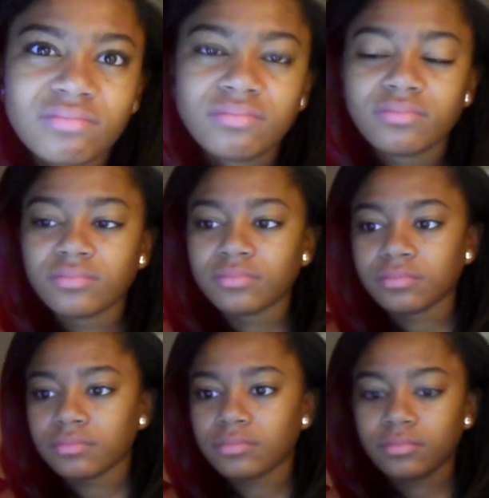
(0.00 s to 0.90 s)

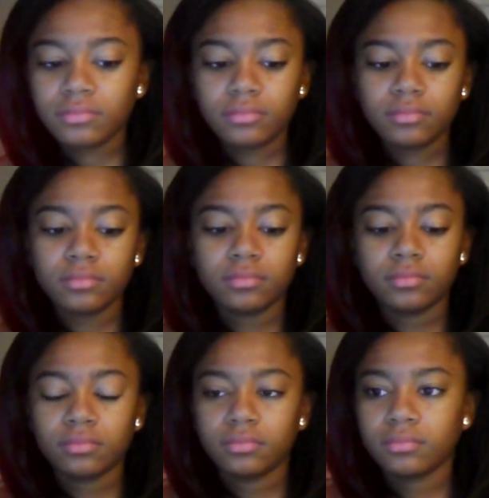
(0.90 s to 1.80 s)

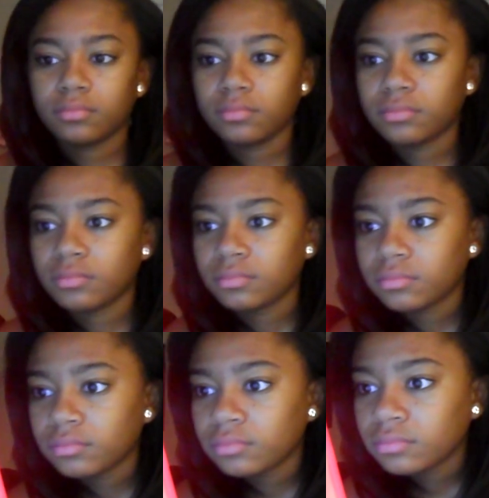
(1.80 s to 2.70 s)

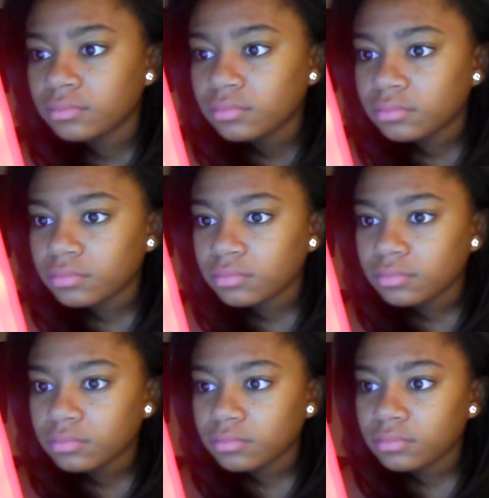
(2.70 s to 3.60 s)

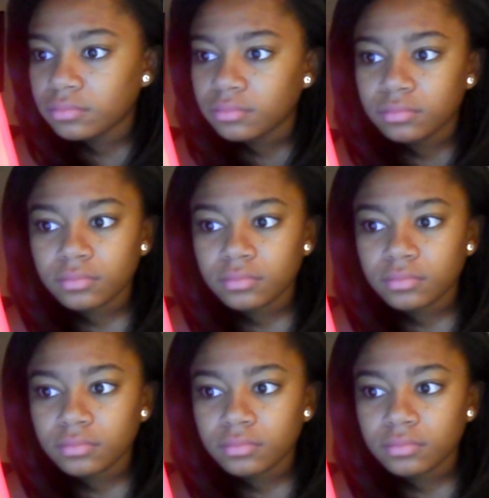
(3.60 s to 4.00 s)
[no speech]